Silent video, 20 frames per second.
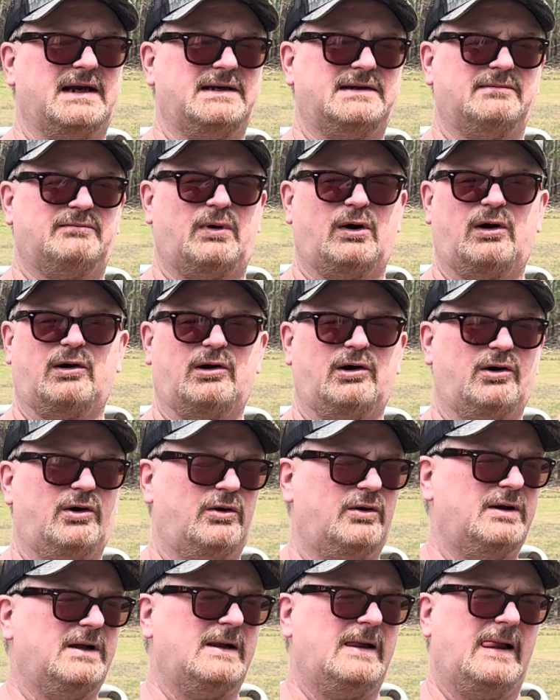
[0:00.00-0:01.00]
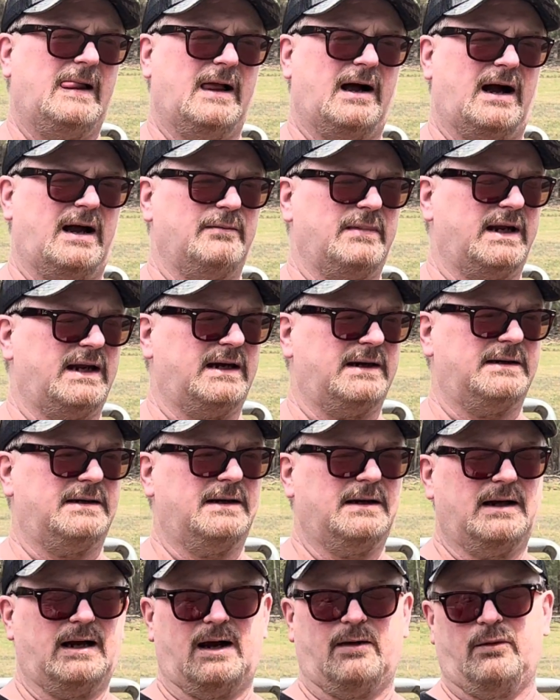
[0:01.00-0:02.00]
need to borrow. I mean,
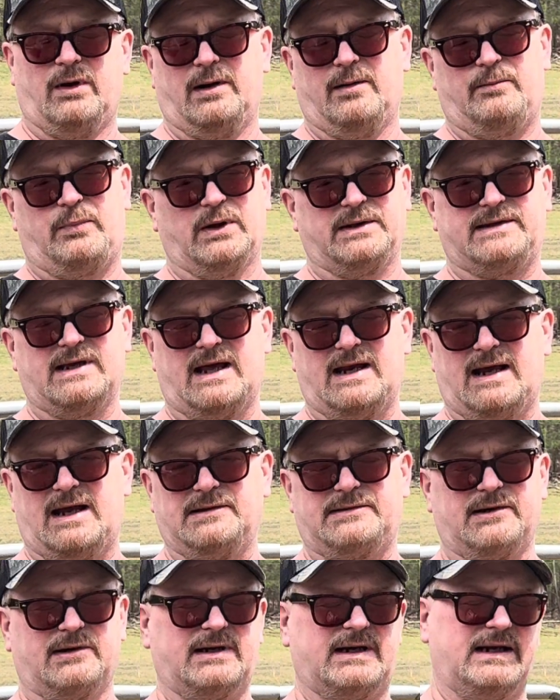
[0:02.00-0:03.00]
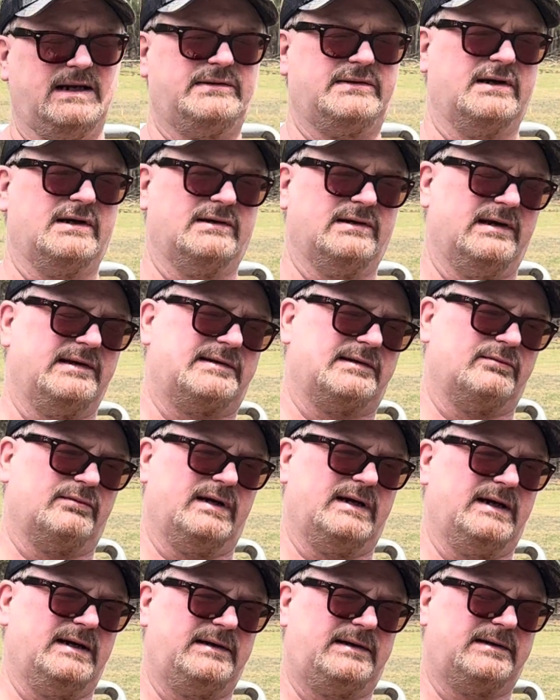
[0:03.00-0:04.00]
I want to put that out there. Heath and Alyssa
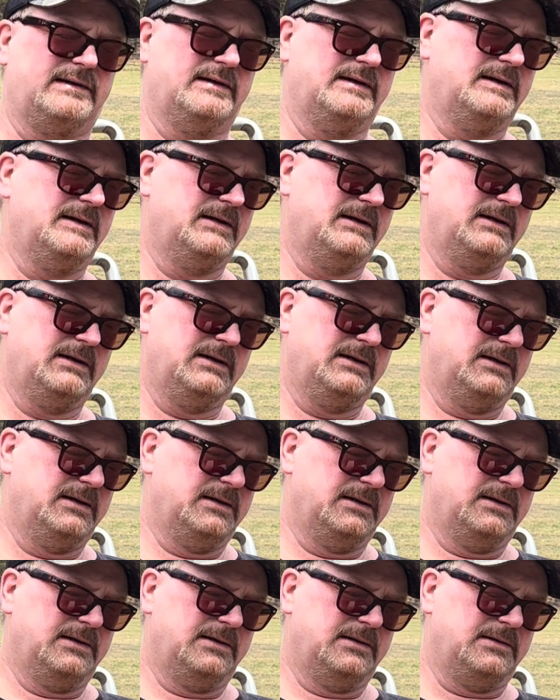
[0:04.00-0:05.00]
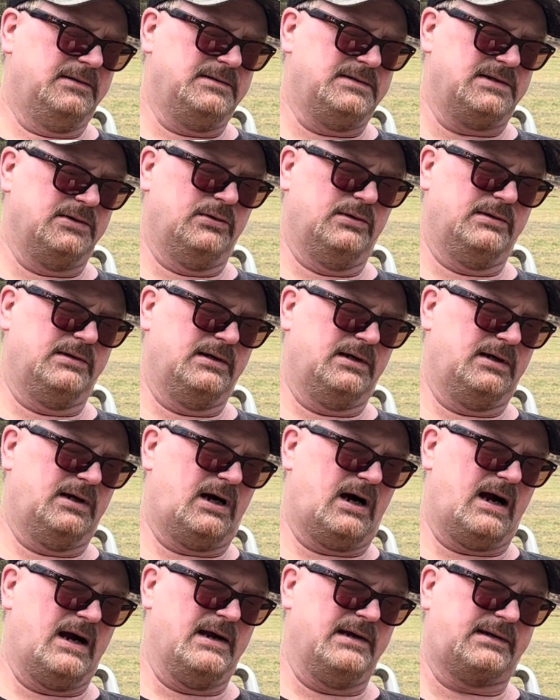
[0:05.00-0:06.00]
Reese, two of the
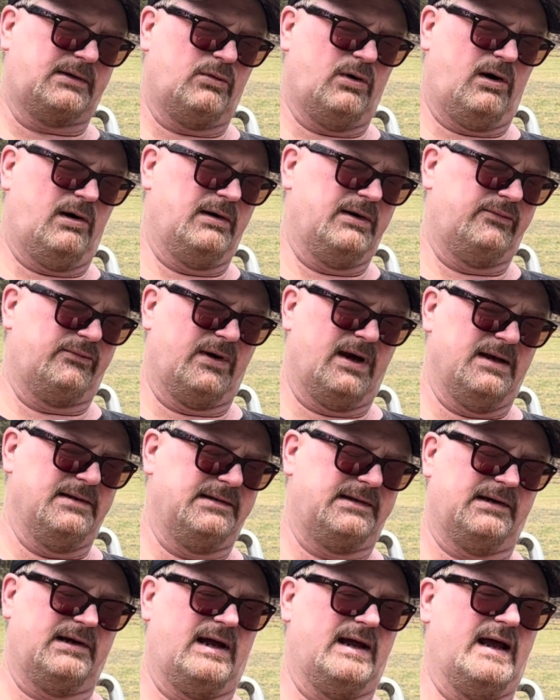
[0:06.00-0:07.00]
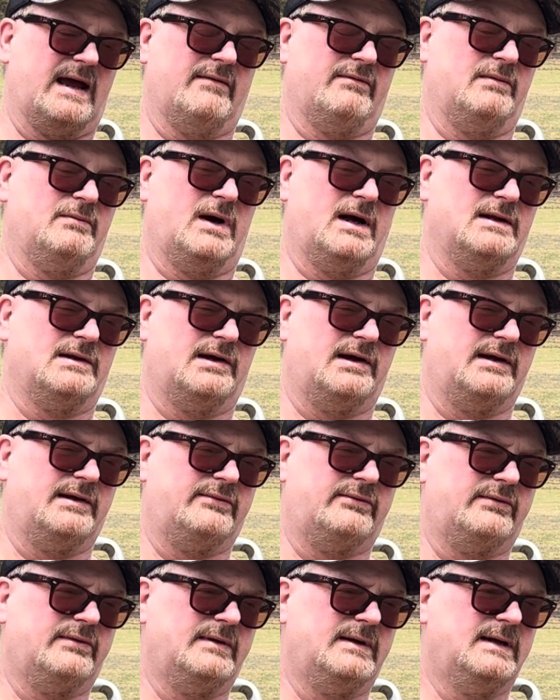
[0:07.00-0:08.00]
highest quality friends that I have in my
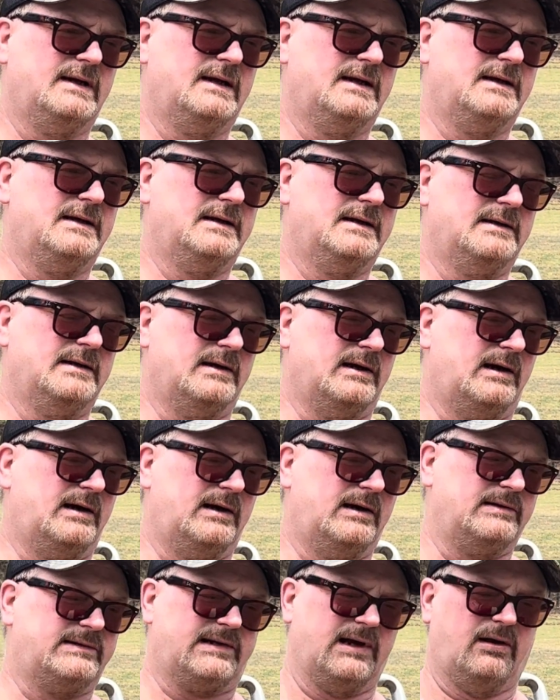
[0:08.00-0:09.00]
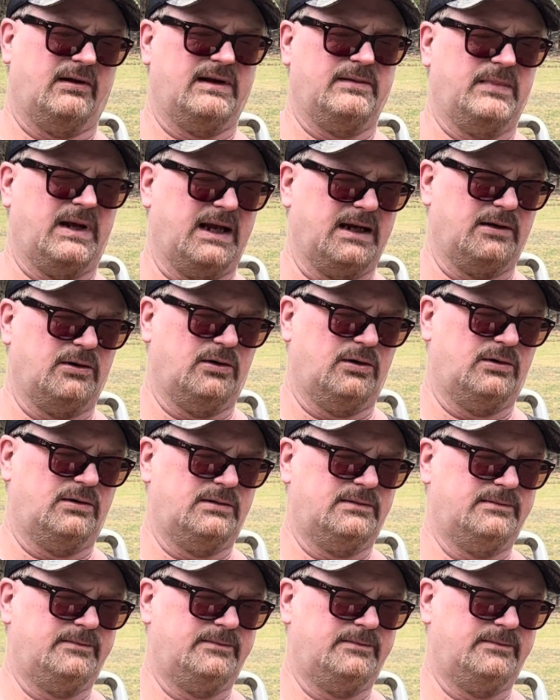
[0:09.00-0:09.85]
life. Shelly Mingle,